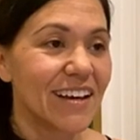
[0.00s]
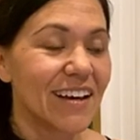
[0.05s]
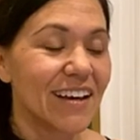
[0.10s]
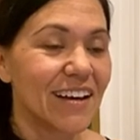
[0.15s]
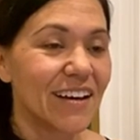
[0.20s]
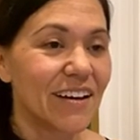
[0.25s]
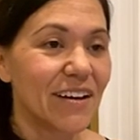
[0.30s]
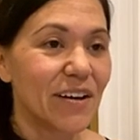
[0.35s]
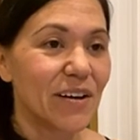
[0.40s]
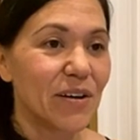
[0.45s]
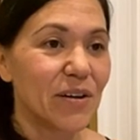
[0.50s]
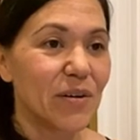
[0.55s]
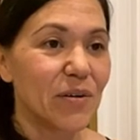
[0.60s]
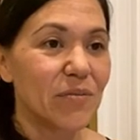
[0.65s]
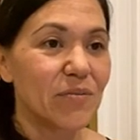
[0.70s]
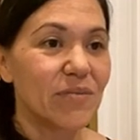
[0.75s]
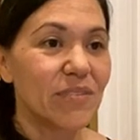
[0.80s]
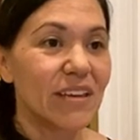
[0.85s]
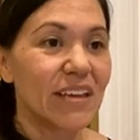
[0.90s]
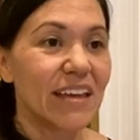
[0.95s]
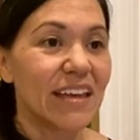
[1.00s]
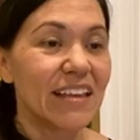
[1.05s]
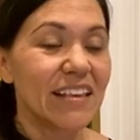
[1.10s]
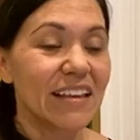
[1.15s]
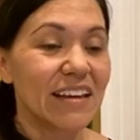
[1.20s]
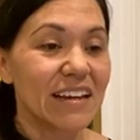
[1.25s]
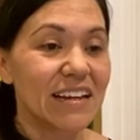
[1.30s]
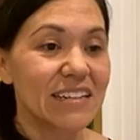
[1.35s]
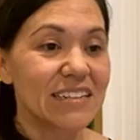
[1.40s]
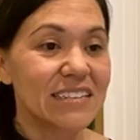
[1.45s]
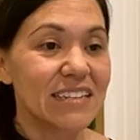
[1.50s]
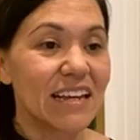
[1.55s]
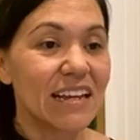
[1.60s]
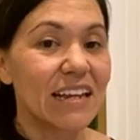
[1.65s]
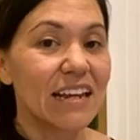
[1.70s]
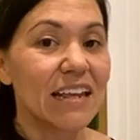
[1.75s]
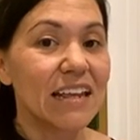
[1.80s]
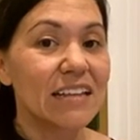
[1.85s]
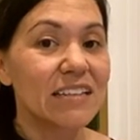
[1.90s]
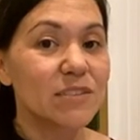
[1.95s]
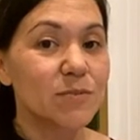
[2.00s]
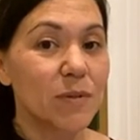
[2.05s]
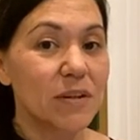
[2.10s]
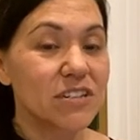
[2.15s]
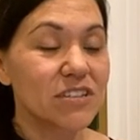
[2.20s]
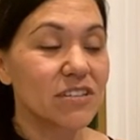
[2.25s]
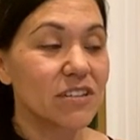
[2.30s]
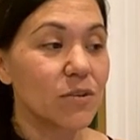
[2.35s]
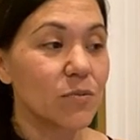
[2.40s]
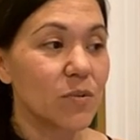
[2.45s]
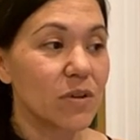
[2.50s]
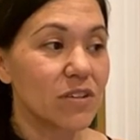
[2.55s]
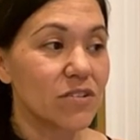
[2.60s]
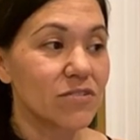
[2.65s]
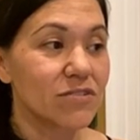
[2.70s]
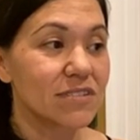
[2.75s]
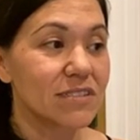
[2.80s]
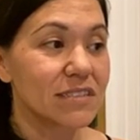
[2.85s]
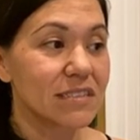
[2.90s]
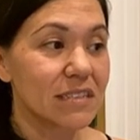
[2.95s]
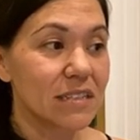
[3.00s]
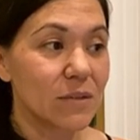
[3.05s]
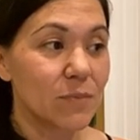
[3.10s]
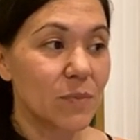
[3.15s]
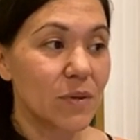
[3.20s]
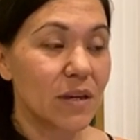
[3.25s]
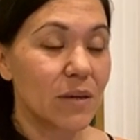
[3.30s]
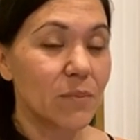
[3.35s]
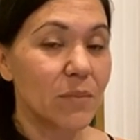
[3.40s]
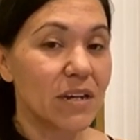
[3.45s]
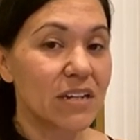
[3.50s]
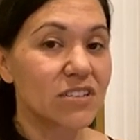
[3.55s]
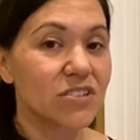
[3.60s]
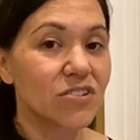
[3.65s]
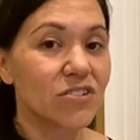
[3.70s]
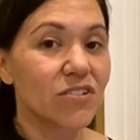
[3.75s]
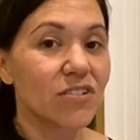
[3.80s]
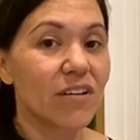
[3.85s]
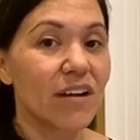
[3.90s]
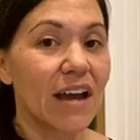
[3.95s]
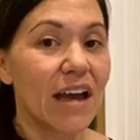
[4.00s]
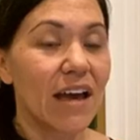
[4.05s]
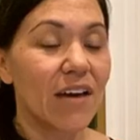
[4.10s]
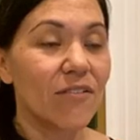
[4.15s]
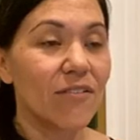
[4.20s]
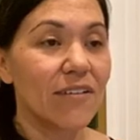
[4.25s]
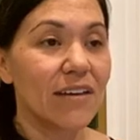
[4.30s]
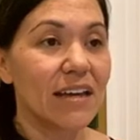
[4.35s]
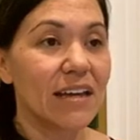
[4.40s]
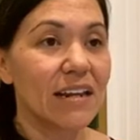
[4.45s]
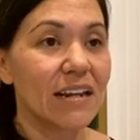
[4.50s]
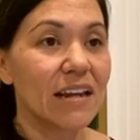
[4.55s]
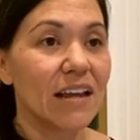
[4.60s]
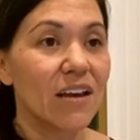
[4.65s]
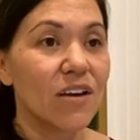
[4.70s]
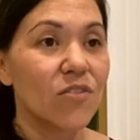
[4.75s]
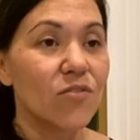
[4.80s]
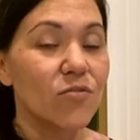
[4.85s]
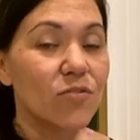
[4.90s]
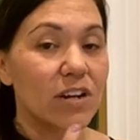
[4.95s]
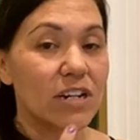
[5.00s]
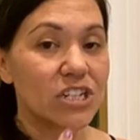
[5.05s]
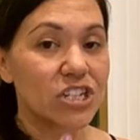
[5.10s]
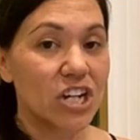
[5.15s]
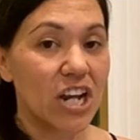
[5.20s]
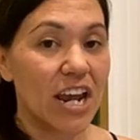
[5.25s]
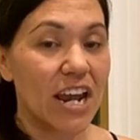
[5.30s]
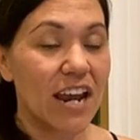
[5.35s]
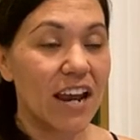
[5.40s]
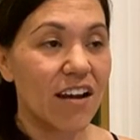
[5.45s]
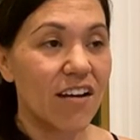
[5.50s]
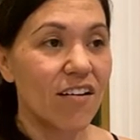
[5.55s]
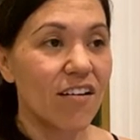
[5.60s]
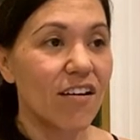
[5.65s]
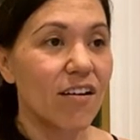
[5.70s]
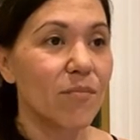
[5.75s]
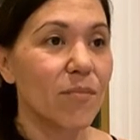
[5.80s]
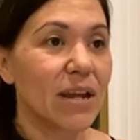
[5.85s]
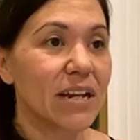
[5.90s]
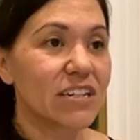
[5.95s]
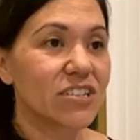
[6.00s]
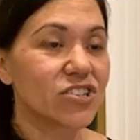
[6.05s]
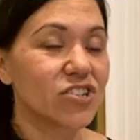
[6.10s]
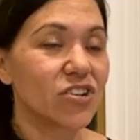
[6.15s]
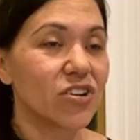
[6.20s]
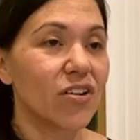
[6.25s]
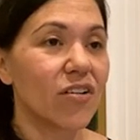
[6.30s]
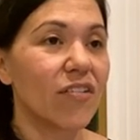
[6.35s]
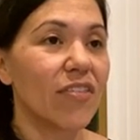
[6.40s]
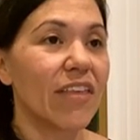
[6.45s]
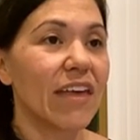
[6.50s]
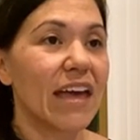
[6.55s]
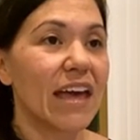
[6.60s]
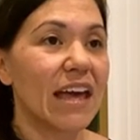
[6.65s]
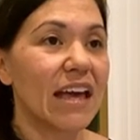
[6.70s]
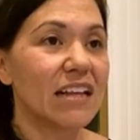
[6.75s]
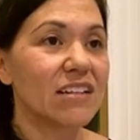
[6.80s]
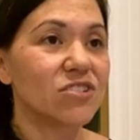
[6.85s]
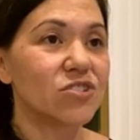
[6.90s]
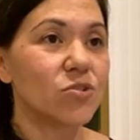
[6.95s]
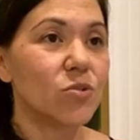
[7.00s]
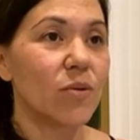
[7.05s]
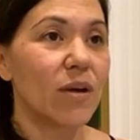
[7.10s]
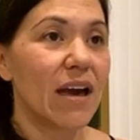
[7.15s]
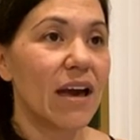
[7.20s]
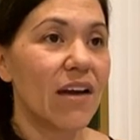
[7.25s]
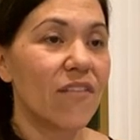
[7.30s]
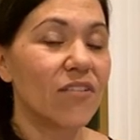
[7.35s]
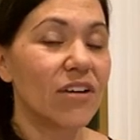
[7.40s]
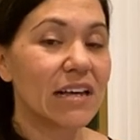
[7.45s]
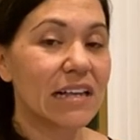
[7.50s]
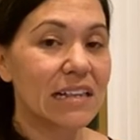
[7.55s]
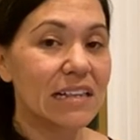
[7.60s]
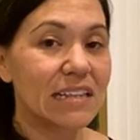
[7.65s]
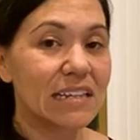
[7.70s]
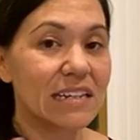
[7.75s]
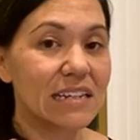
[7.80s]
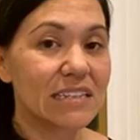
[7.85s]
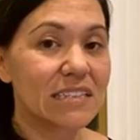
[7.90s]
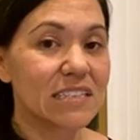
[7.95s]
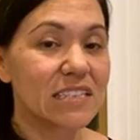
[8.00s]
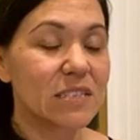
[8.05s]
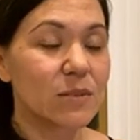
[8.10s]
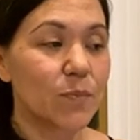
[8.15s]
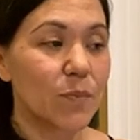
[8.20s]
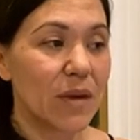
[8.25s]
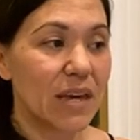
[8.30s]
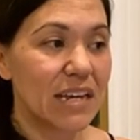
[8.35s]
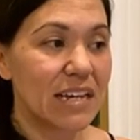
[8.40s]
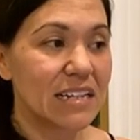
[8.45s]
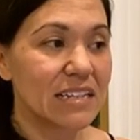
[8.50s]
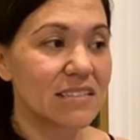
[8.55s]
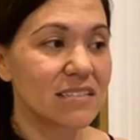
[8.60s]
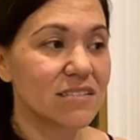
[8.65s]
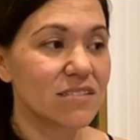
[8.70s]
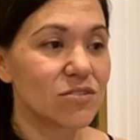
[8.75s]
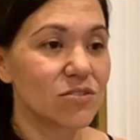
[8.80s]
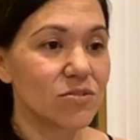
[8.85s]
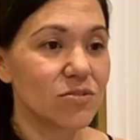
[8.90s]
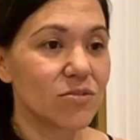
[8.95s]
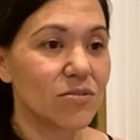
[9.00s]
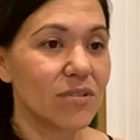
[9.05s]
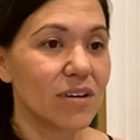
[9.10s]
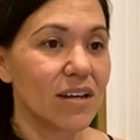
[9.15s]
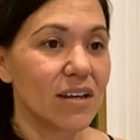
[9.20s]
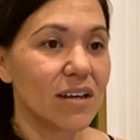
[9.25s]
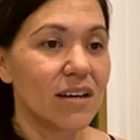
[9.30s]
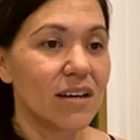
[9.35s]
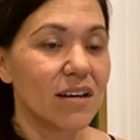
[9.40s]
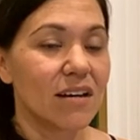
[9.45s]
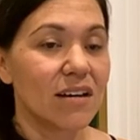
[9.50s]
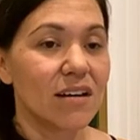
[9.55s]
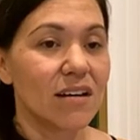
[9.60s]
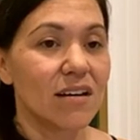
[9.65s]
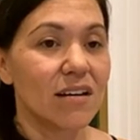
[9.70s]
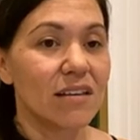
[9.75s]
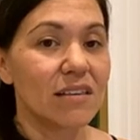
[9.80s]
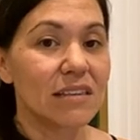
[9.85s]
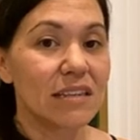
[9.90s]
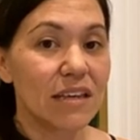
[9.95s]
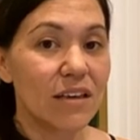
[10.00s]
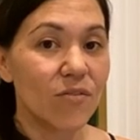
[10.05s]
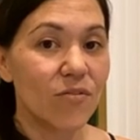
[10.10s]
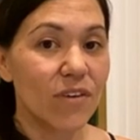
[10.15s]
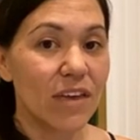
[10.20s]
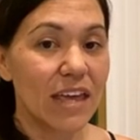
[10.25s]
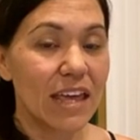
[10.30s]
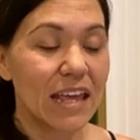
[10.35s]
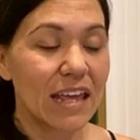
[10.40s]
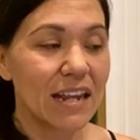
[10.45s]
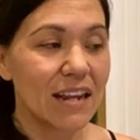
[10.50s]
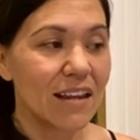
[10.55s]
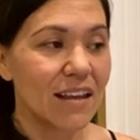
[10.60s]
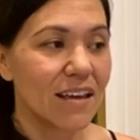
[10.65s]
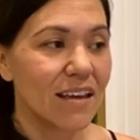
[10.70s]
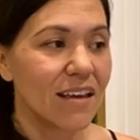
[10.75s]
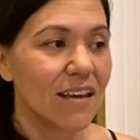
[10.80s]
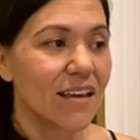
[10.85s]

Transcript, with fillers: Um, and like I said, especially when you're sleeping, make sure you're having fresh air. Make sure that you have a clean space to uh, live in.